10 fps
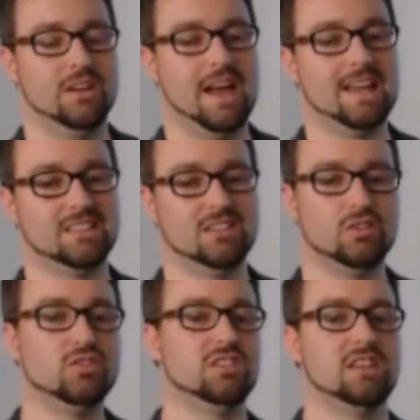as a
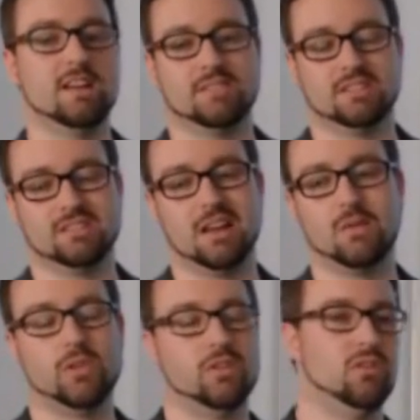user, you have to decide
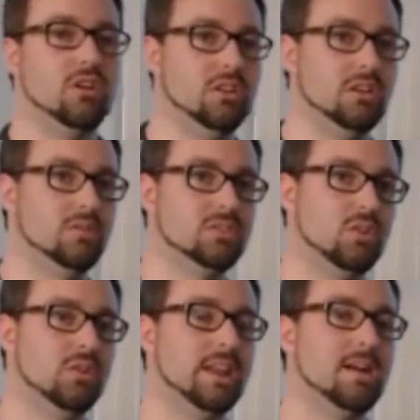whether or not you're going to
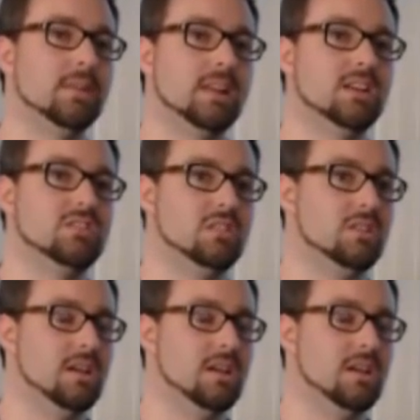install that application